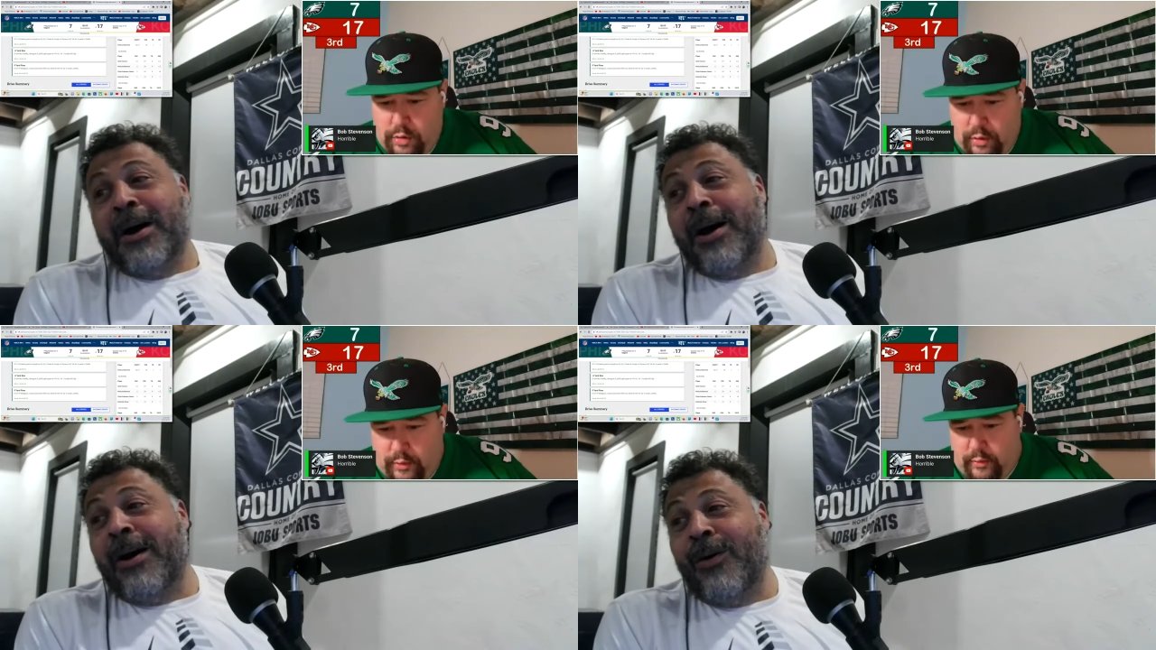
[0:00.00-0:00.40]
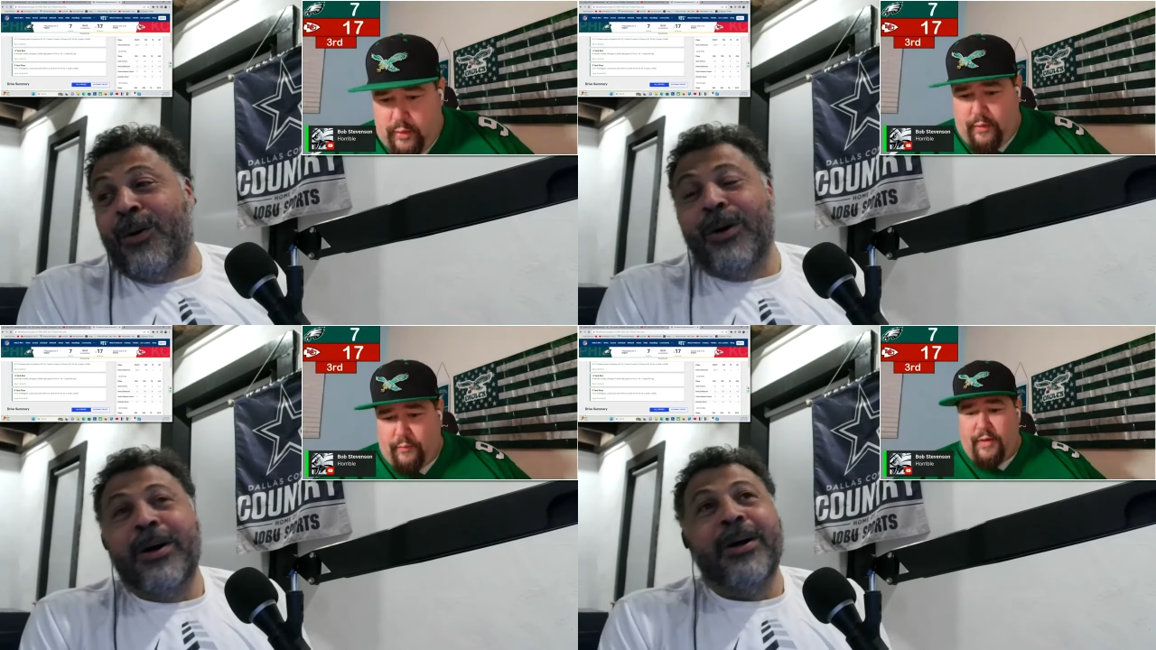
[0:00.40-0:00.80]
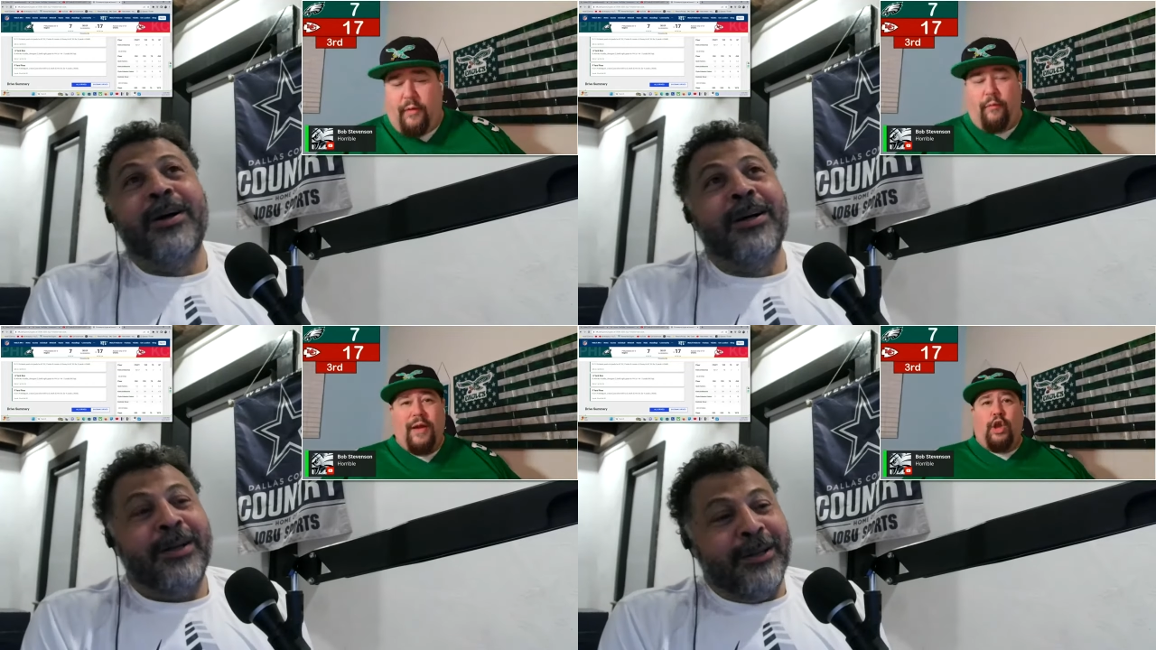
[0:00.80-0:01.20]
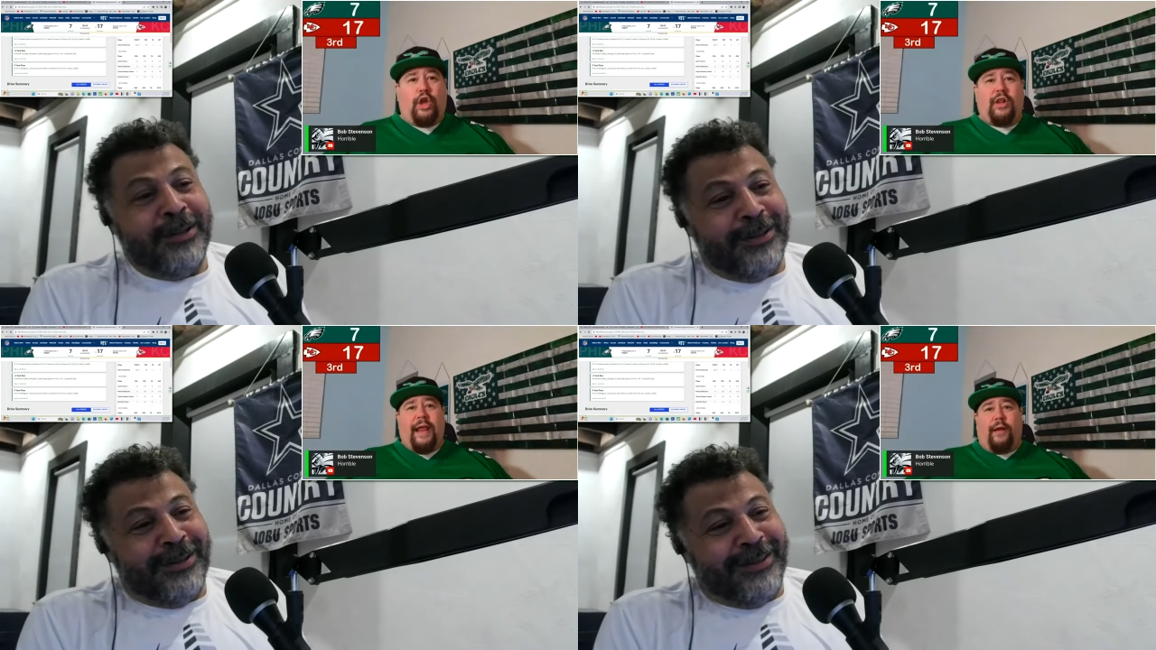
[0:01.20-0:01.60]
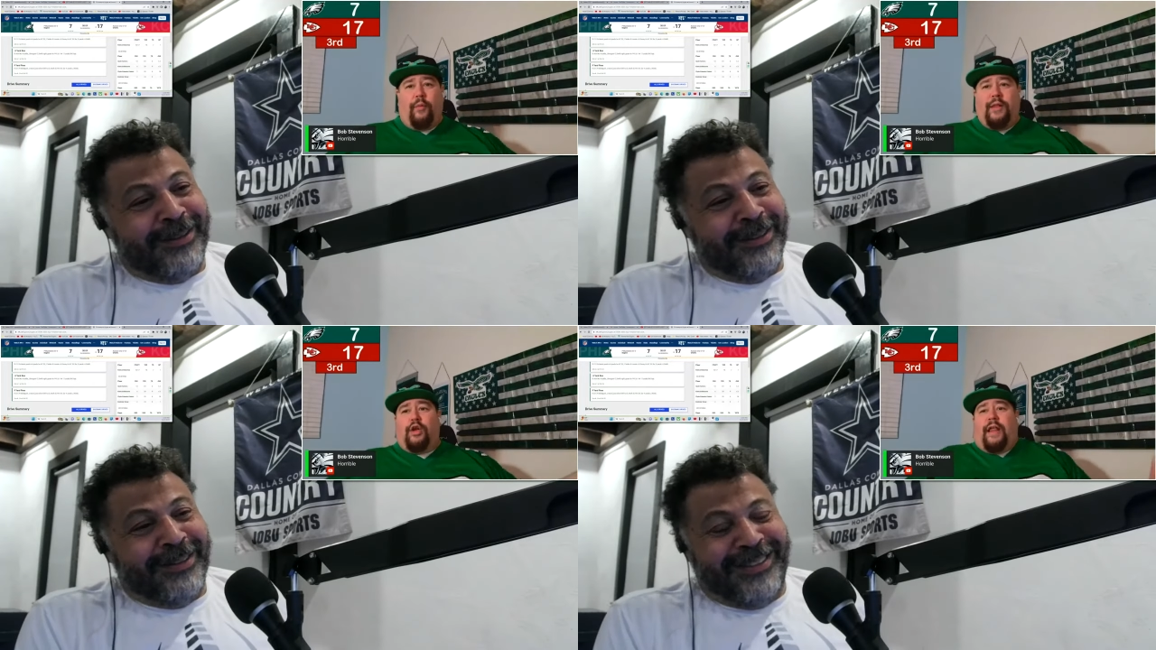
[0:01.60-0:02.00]
Speaker 1: Oh, we, we look like we
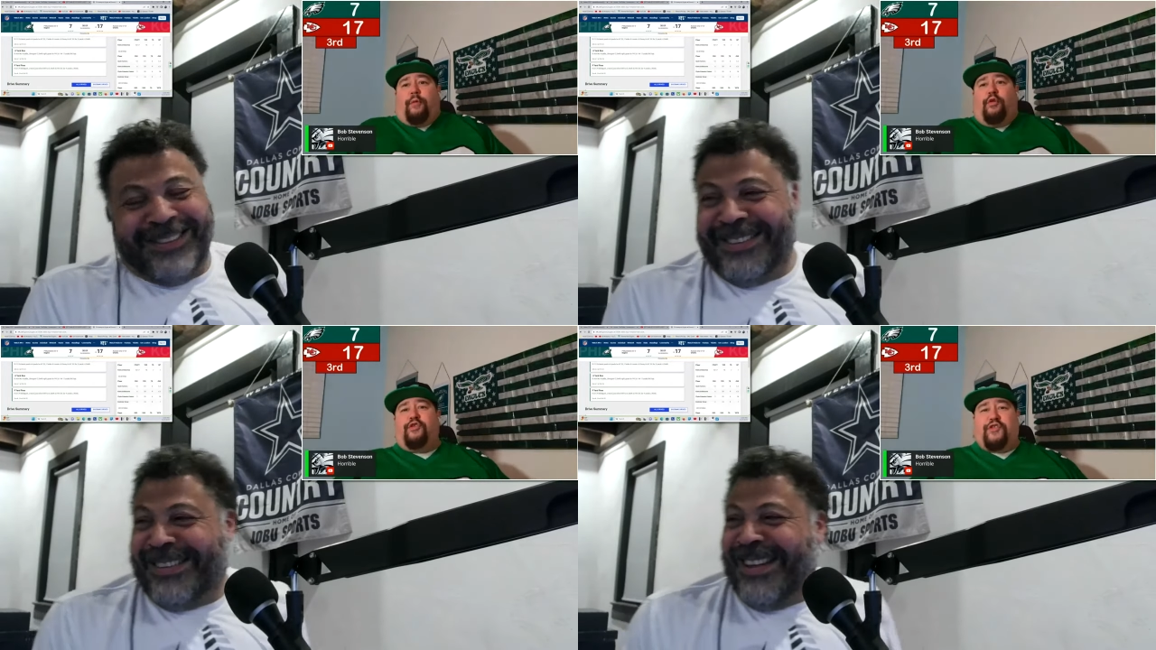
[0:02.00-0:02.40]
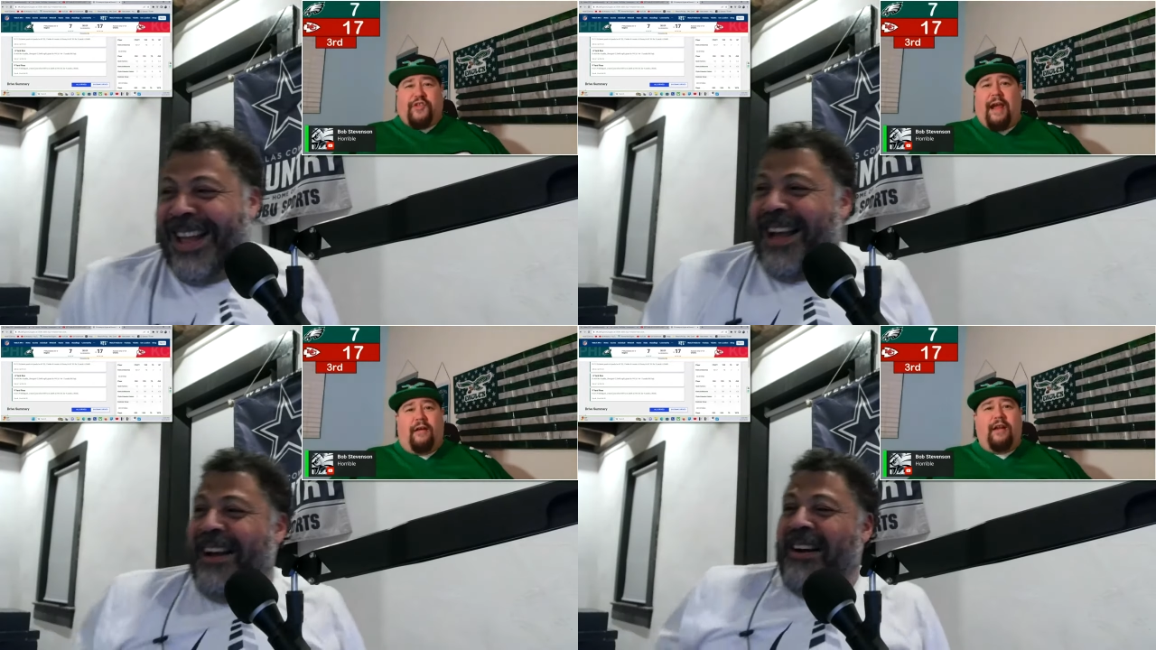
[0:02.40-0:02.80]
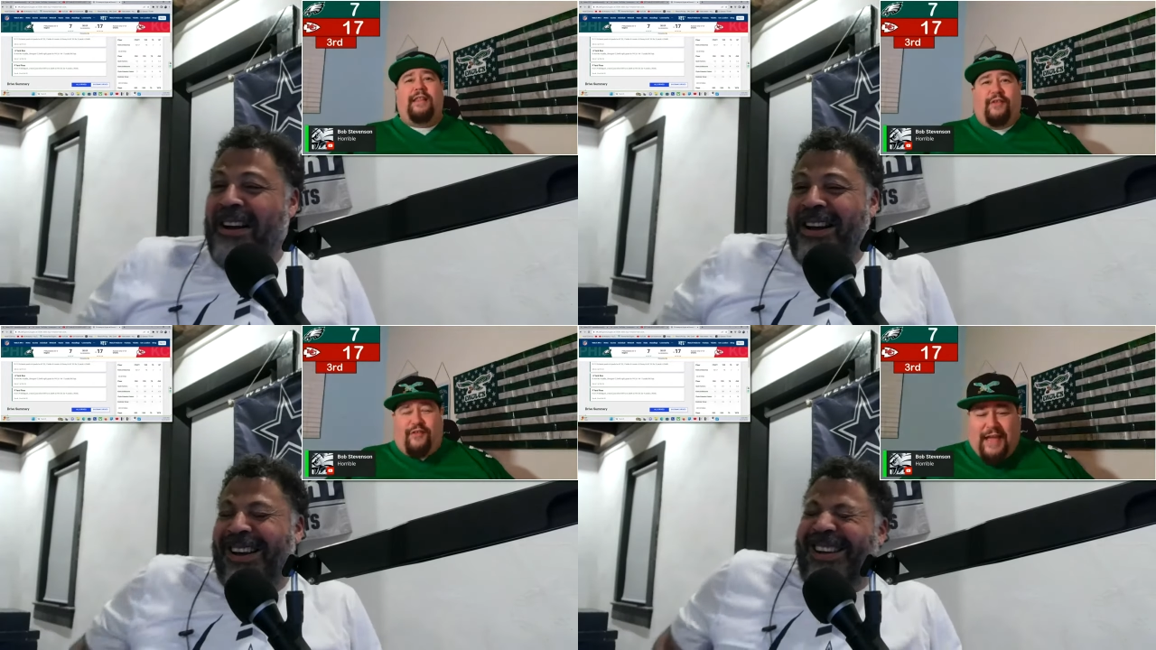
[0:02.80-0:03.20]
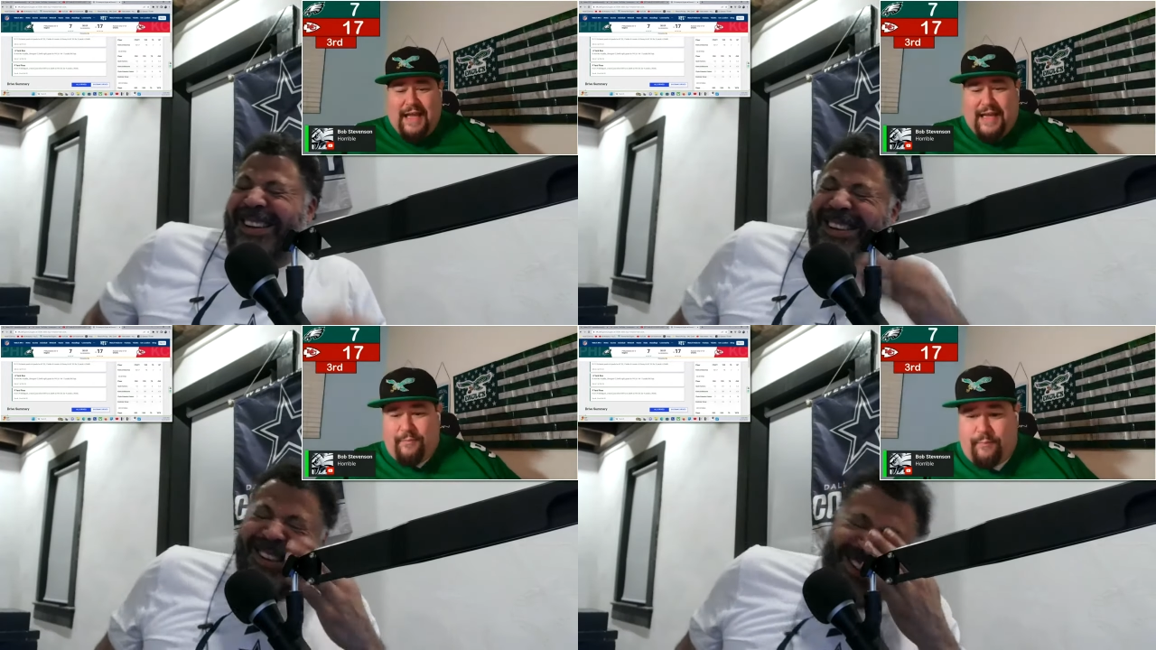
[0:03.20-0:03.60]
look like we're scared of this team.